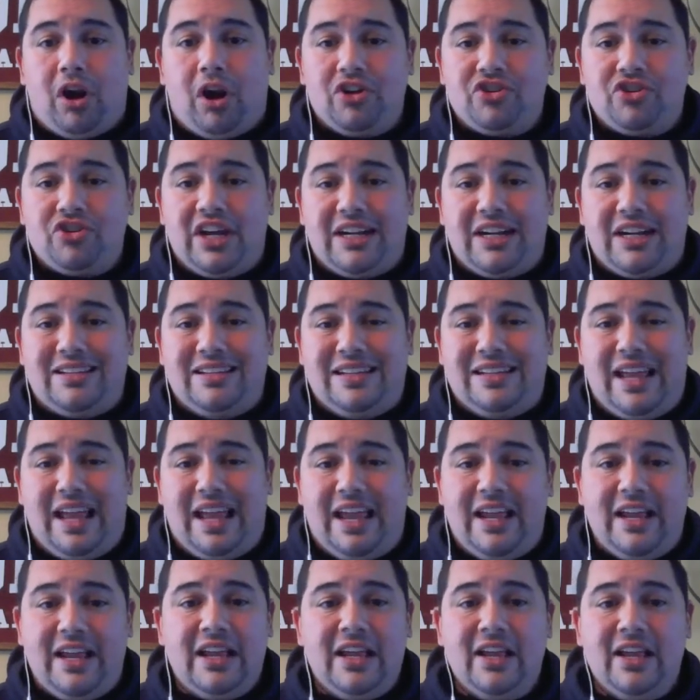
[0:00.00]
project
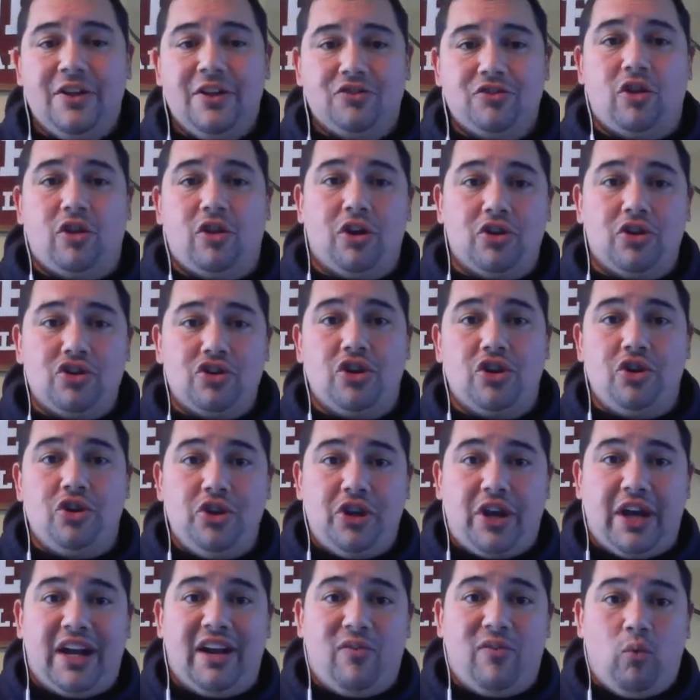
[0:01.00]
today. So I'll show
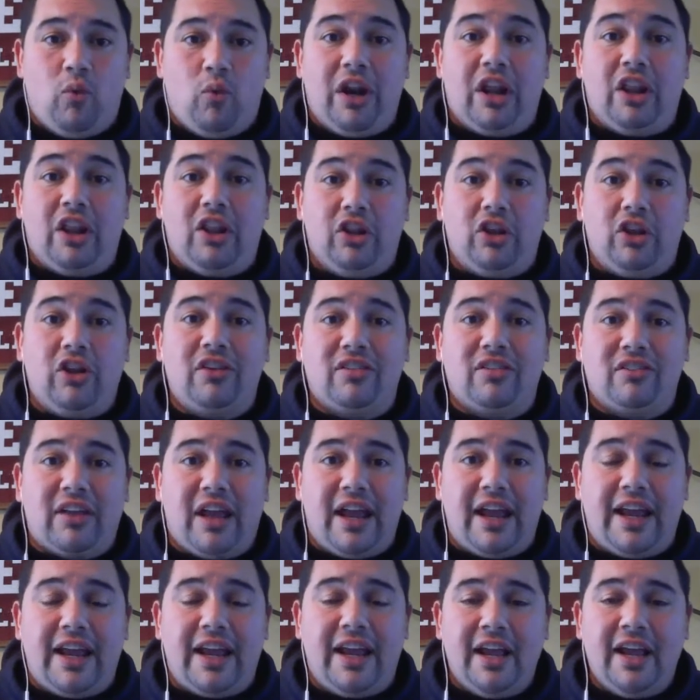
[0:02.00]
you kind of what it looks
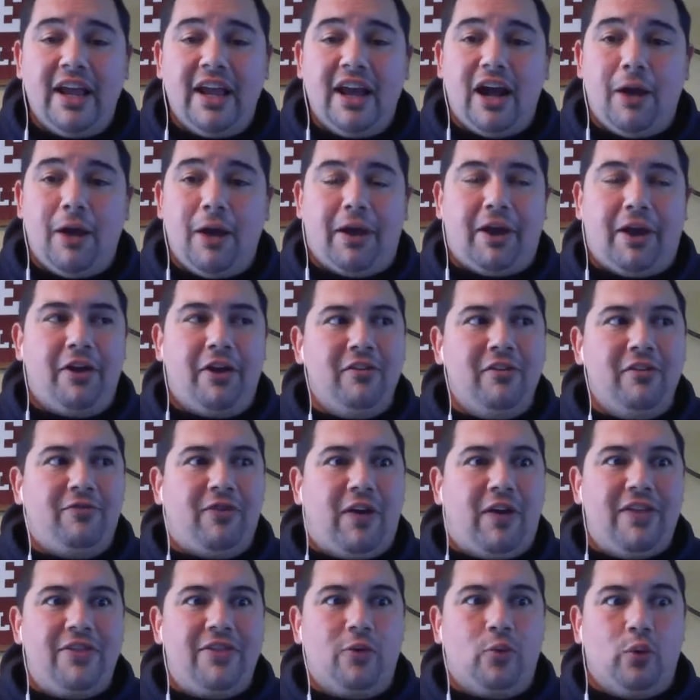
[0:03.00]
like. I couldn't
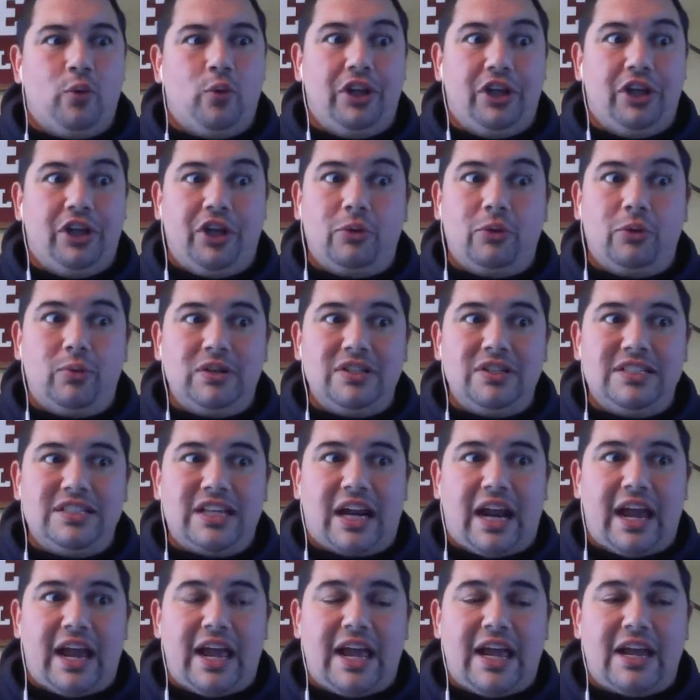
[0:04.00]
find the really good ones
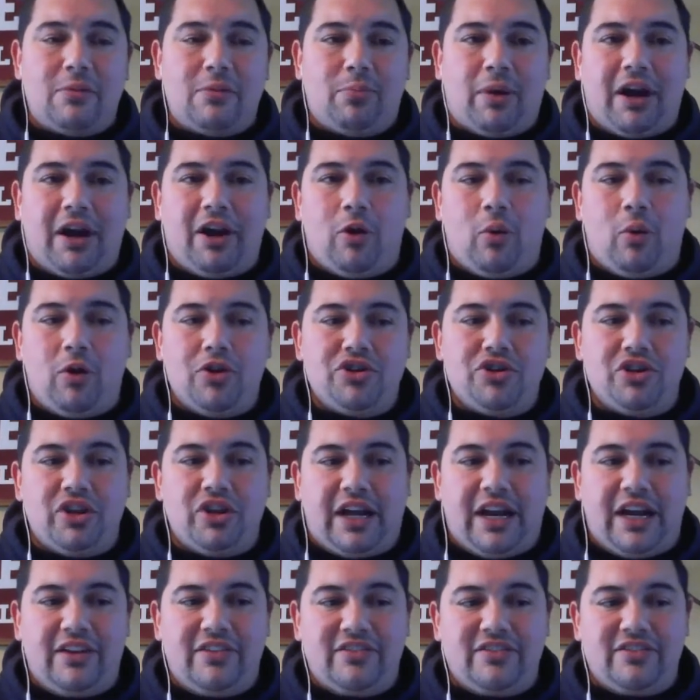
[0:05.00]
that I had, but I don't want you
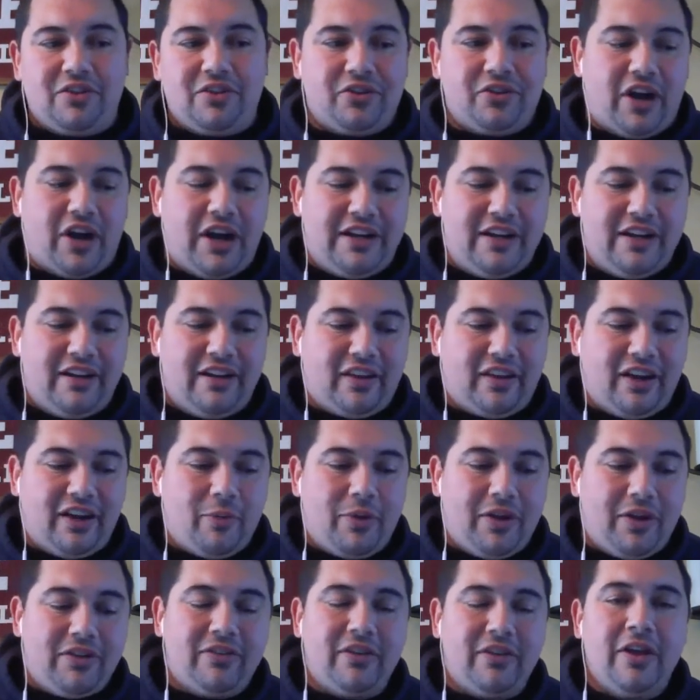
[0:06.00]
to kind of steal their ideas
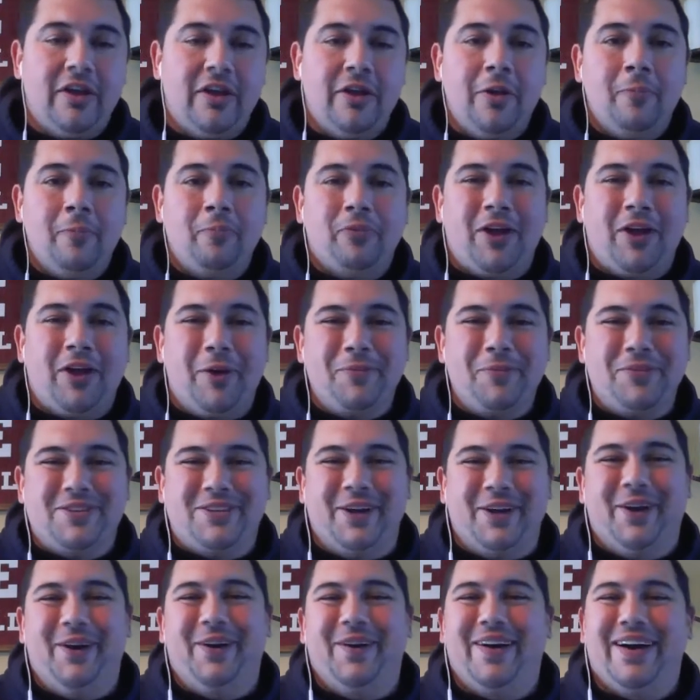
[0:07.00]
anyways.
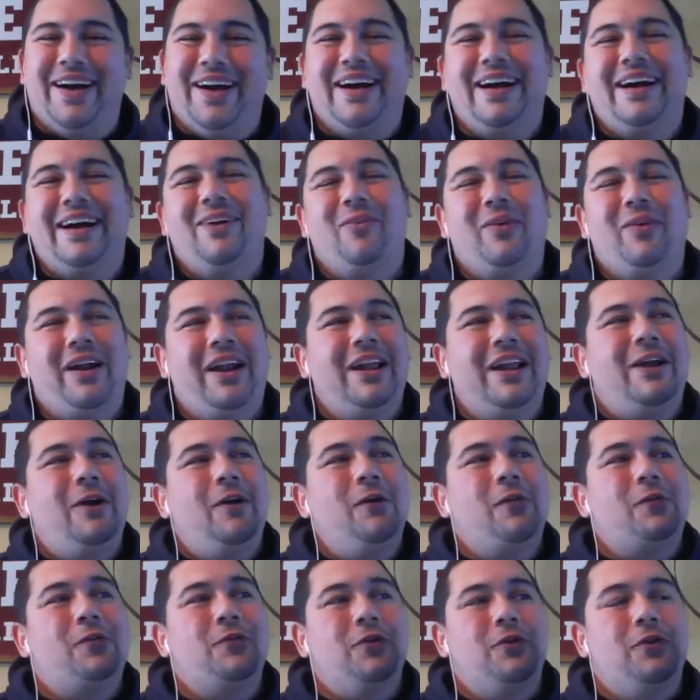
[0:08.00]
So we're going to
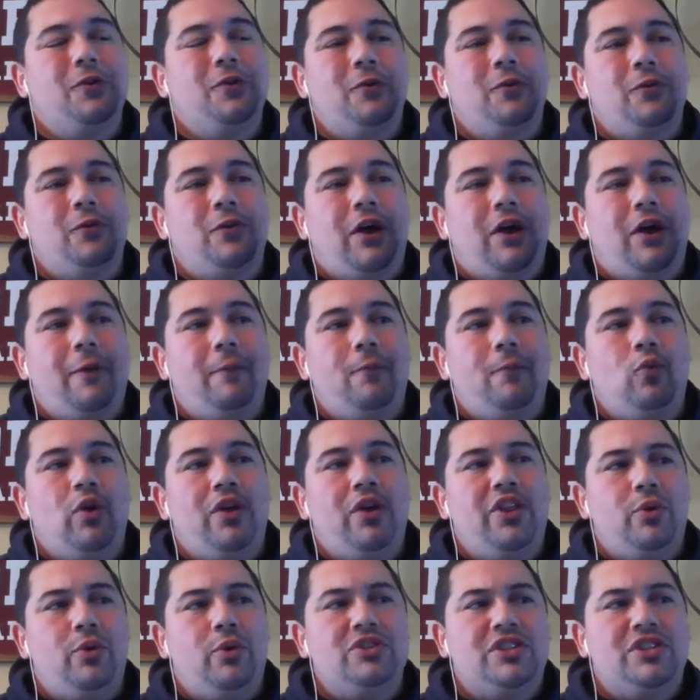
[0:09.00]
go through
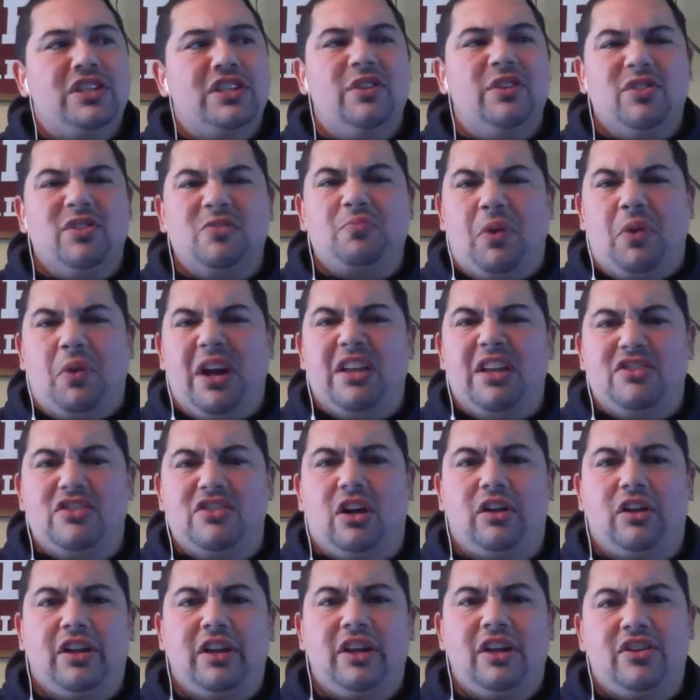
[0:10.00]
one that was pretty
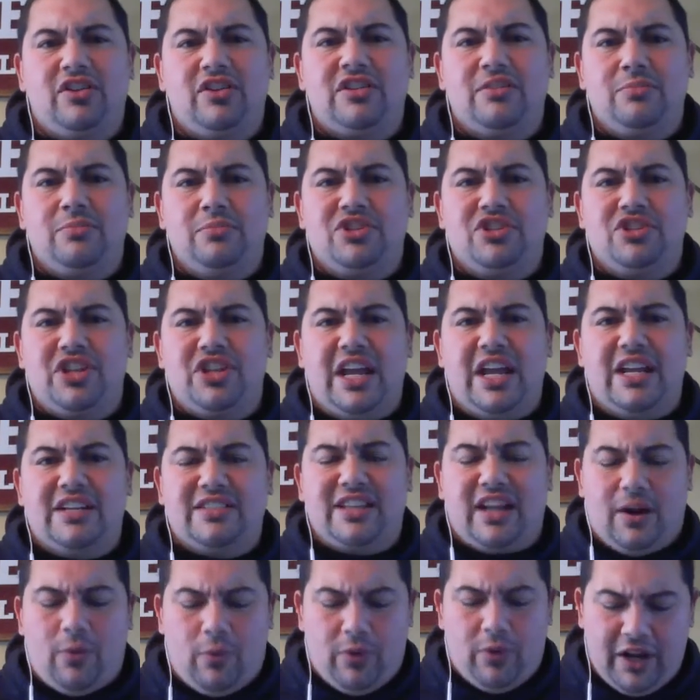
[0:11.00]
solid. There's some mistakes
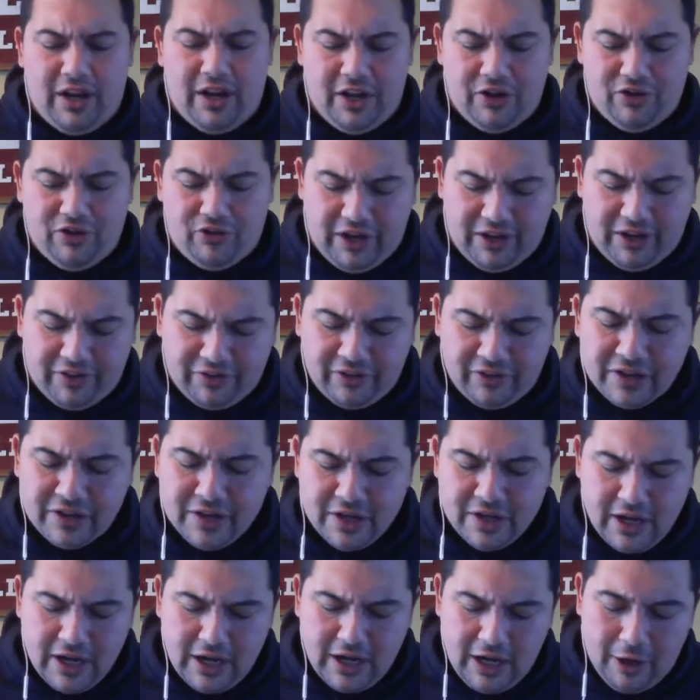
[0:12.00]
that I want to address.
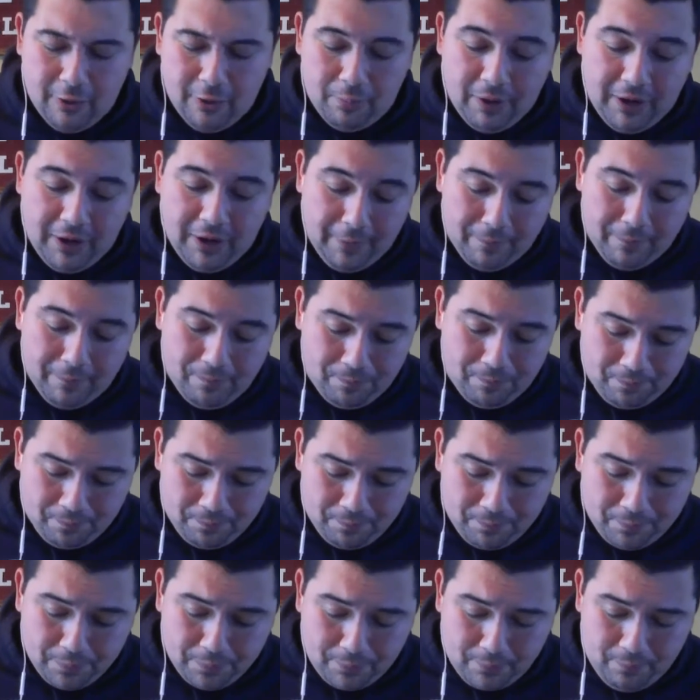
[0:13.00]
But
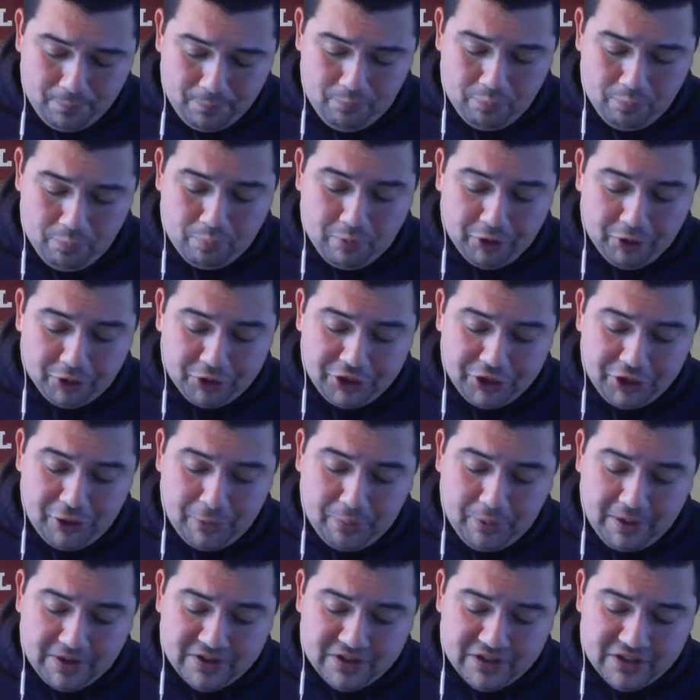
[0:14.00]
building
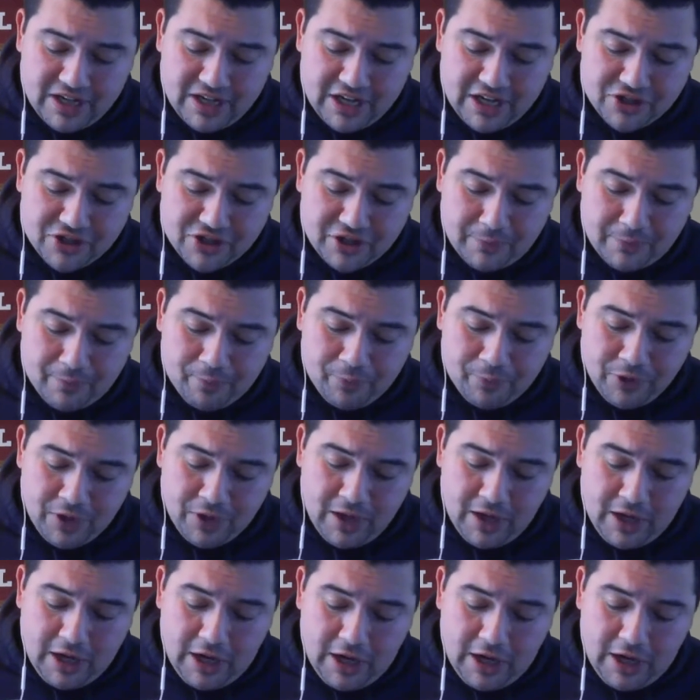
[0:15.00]
your presentation,